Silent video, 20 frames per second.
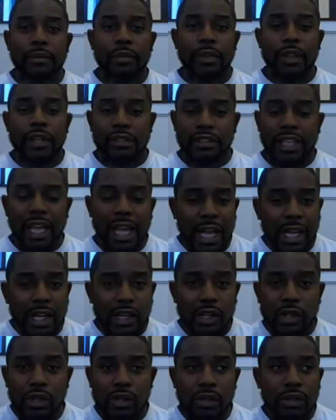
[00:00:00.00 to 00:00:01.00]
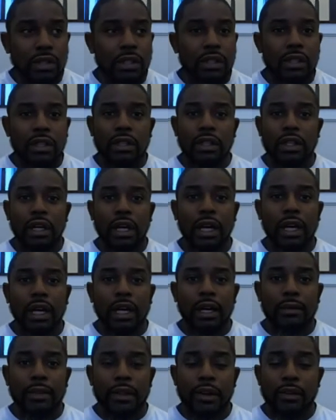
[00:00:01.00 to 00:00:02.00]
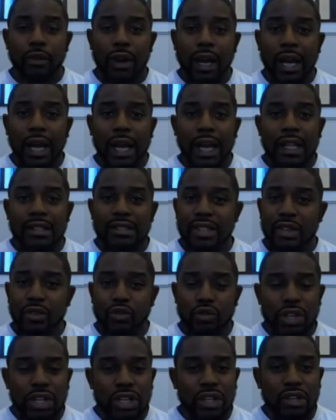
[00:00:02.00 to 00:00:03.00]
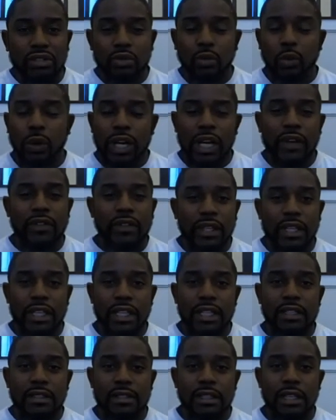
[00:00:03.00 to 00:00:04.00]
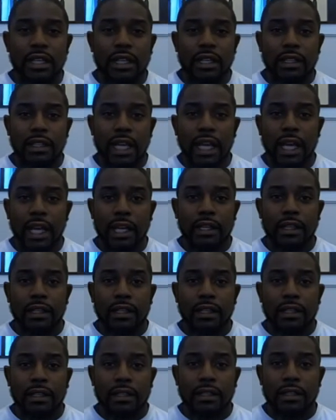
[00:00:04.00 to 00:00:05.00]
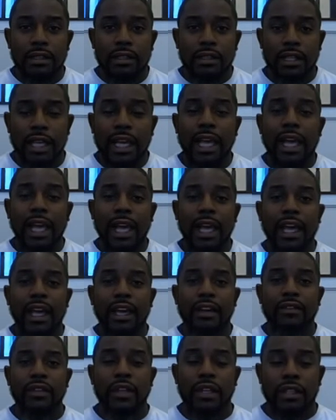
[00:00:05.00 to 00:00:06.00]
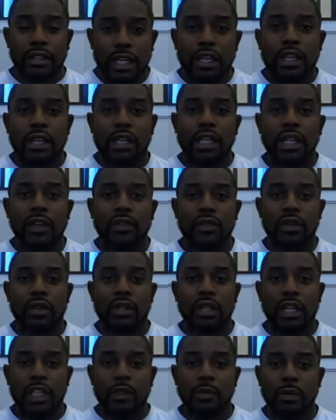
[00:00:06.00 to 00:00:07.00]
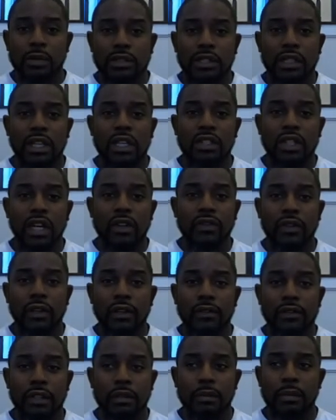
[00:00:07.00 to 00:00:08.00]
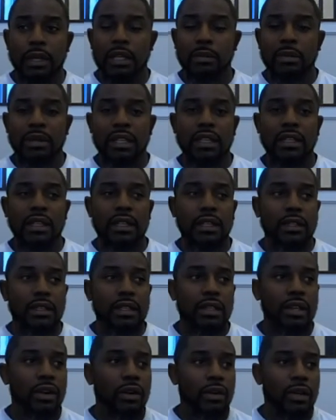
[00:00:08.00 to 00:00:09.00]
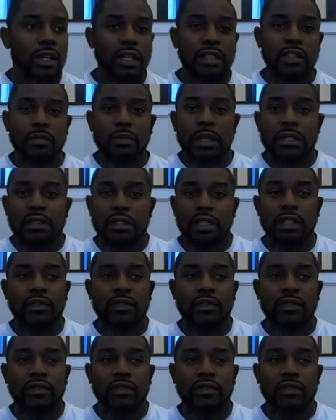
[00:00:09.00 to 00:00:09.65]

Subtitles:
their tackle, their rods, their reels, whatever it is that they have, they're going to give you a nice percentage off of. It may be, you know, get a special